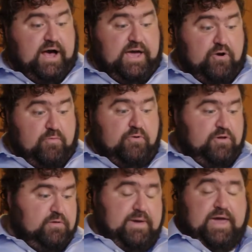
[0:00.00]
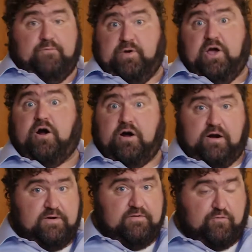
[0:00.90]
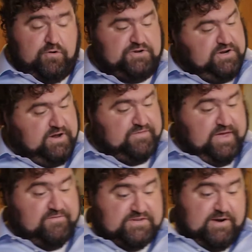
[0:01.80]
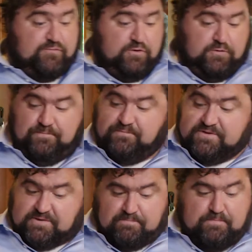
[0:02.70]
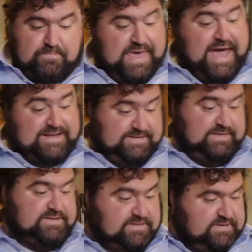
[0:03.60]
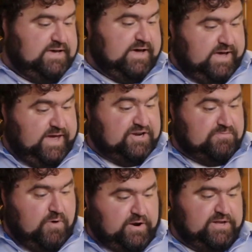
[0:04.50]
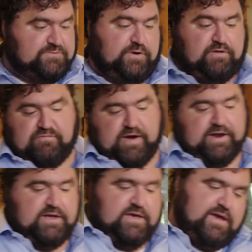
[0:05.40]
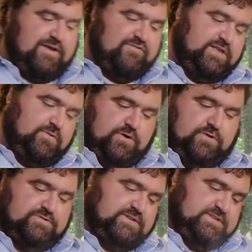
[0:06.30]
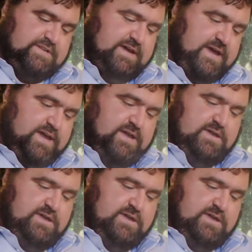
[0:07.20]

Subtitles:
Here in Portland, Maine, we are fortunate enough to have several excellent Asian markets where you can find everything we're using today.